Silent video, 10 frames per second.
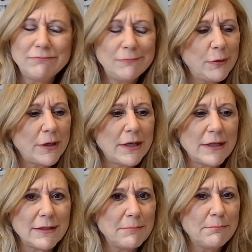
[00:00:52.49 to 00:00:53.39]
we're going
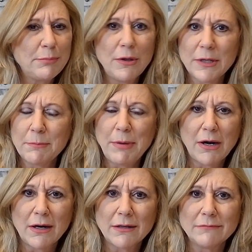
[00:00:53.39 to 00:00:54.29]
to pull it
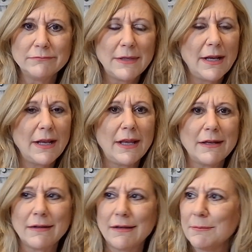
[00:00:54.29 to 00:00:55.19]
apart,
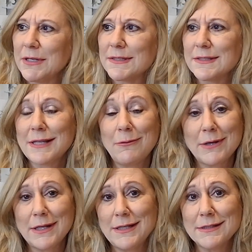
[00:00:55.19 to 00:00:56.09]
and I'm going to say what I
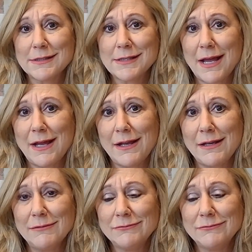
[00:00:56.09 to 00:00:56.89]
need to say,